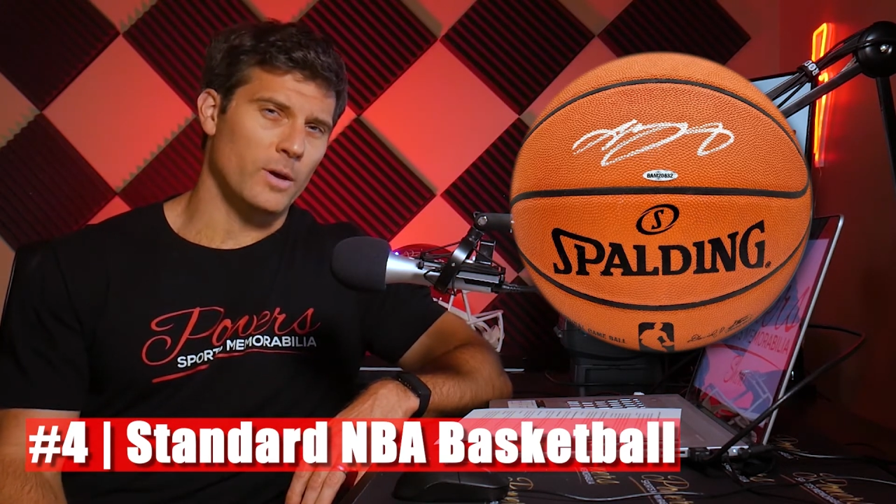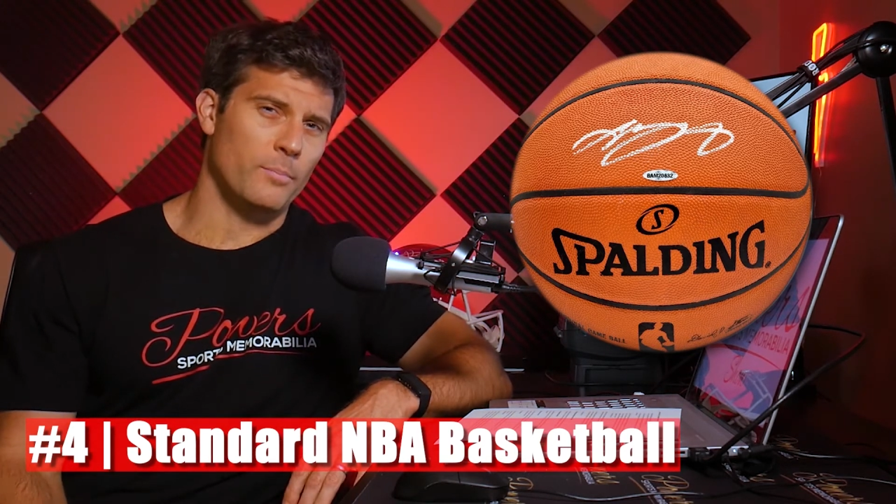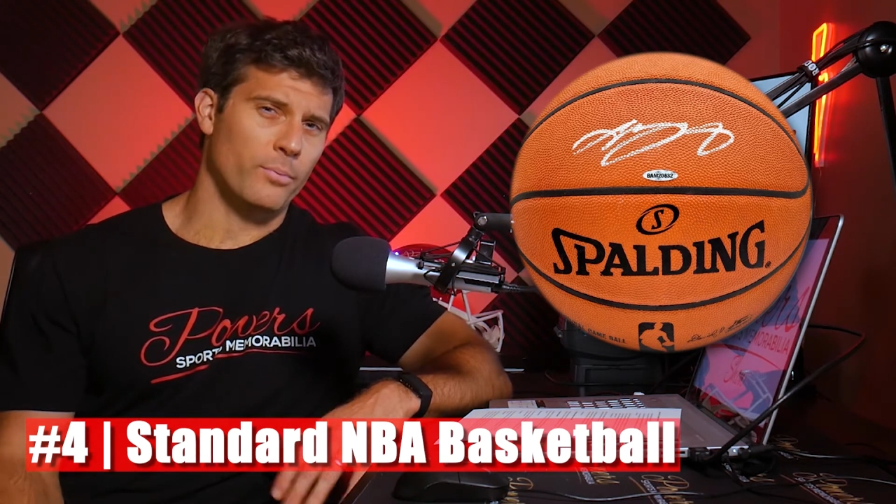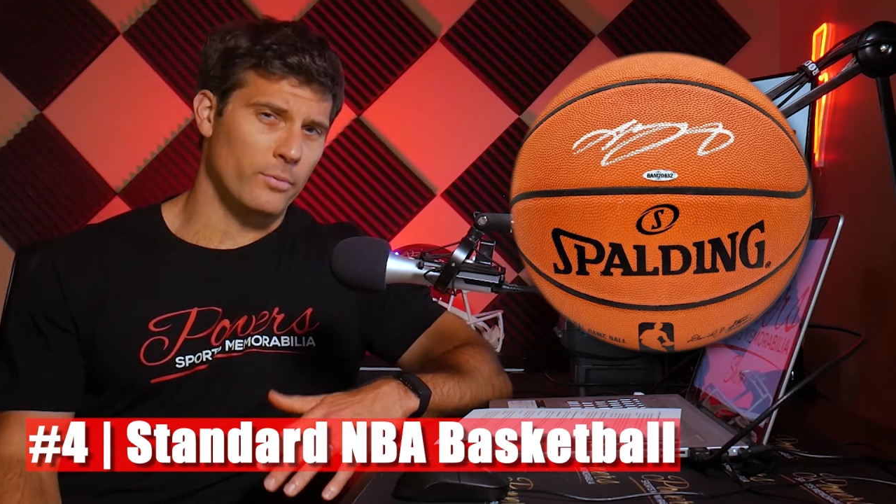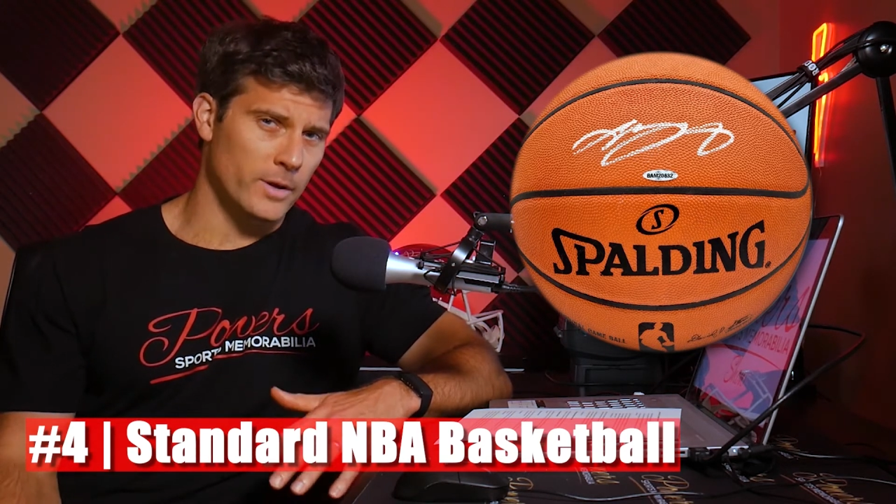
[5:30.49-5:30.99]

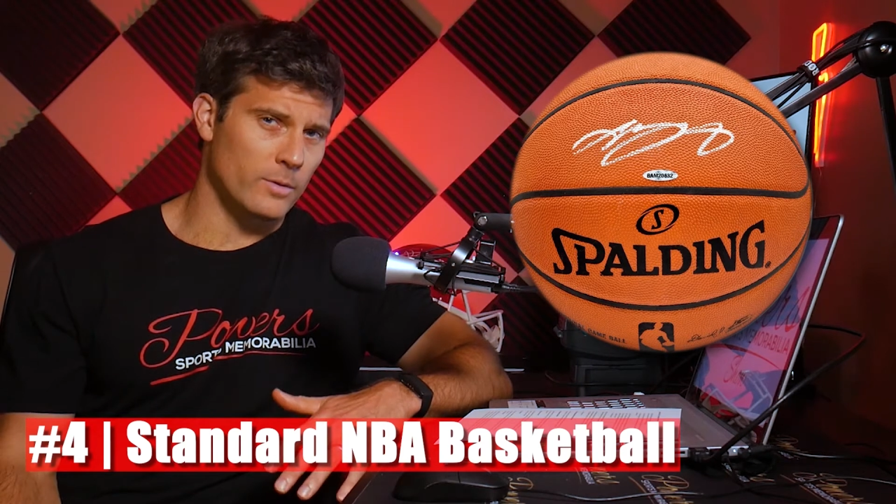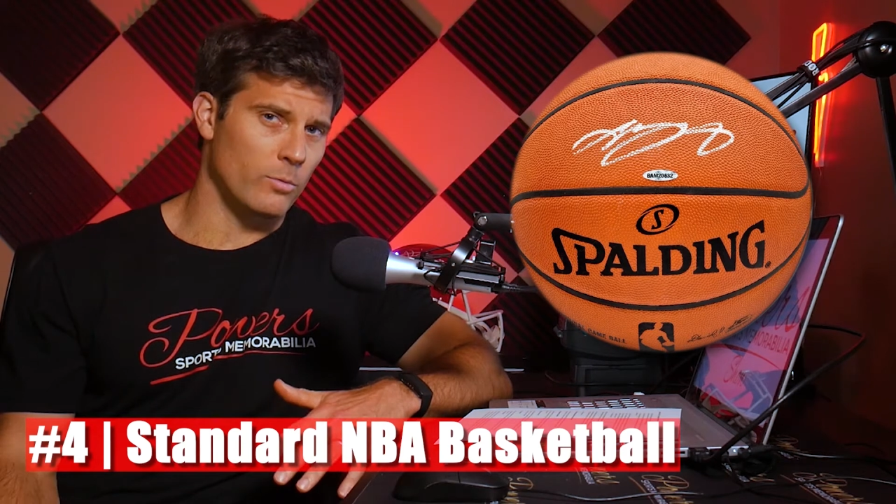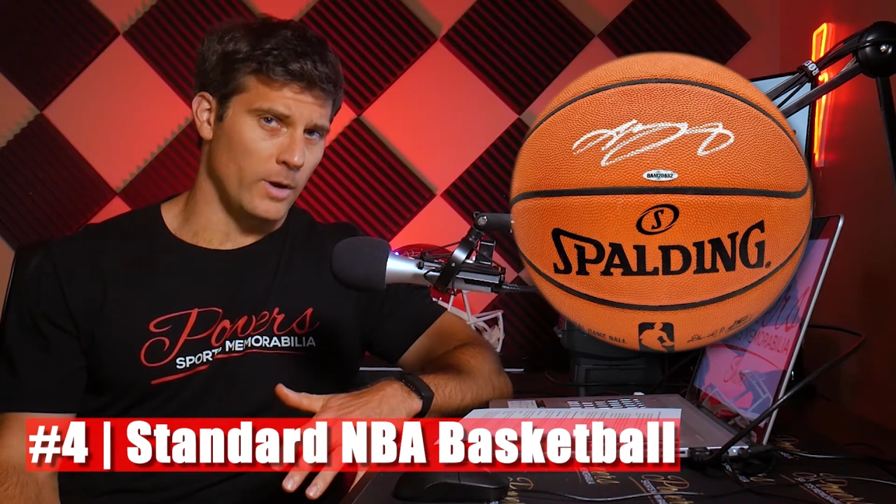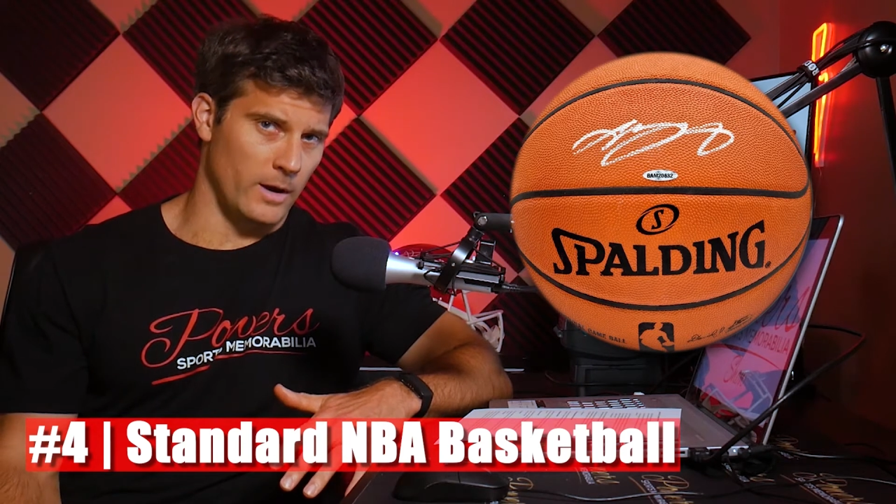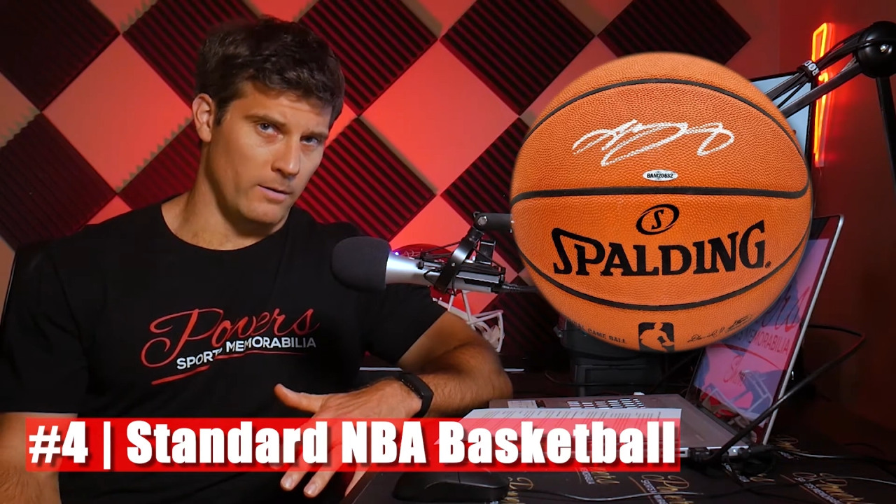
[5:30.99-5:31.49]
up pretty
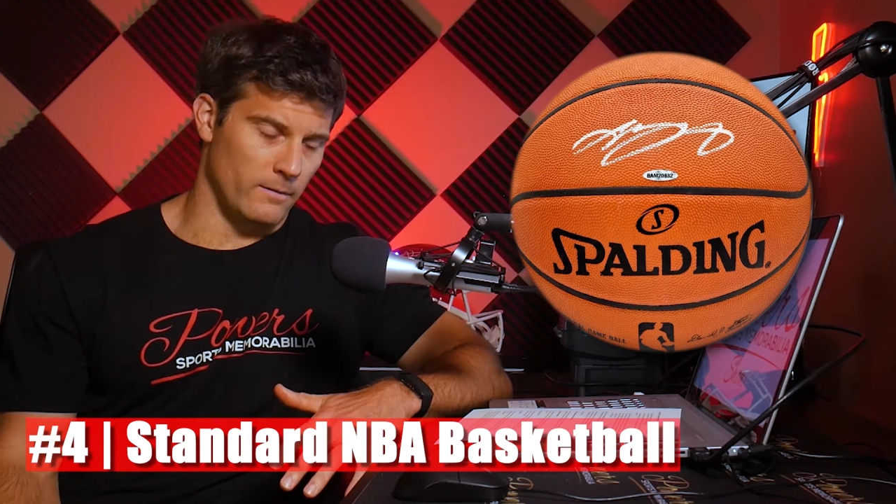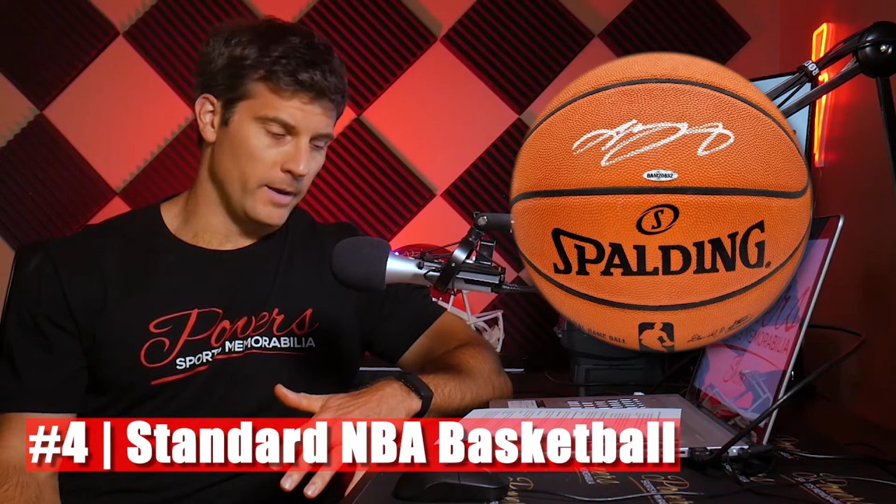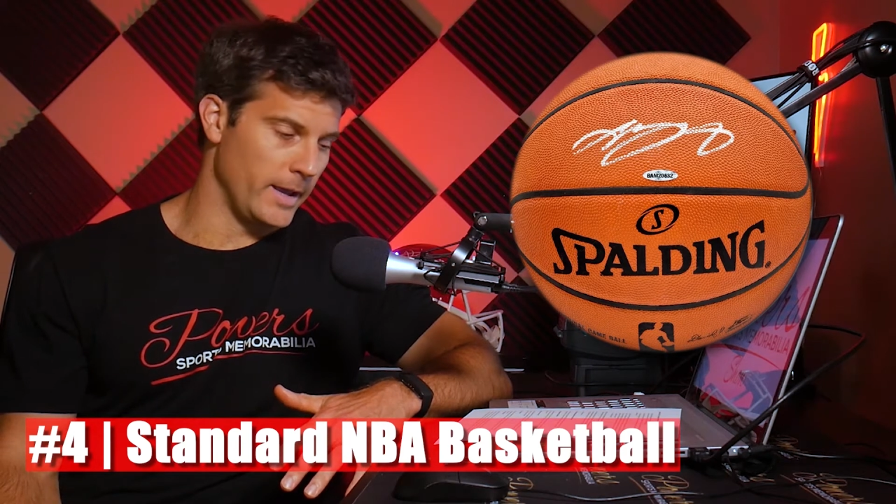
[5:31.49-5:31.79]
well.